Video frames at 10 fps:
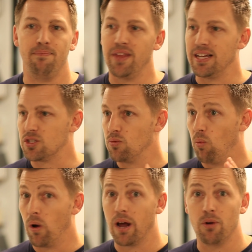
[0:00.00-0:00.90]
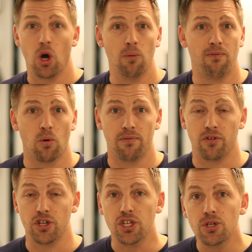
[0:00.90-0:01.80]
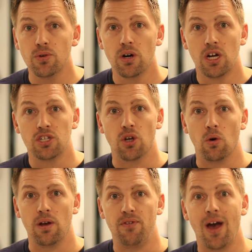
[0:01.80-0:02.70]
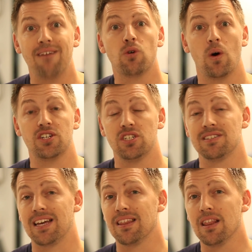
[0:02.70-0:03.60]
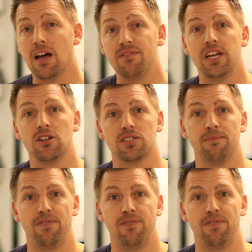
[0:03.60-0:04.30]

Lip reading: It's what I would hope for you. So if you have questions, I'd love to hear some